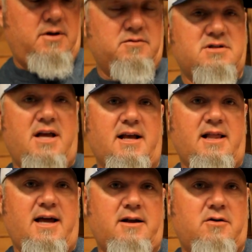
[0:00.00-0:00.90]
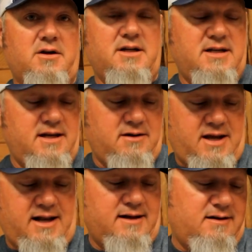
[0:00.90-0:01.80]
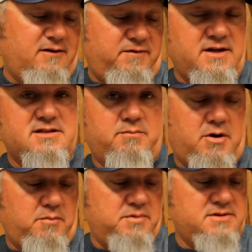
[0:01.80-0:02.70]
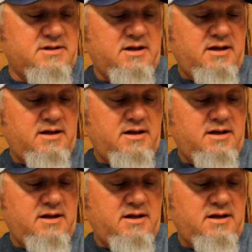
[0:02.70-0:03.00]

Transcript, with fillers: on slack line or it, it kind of defeats the purpose.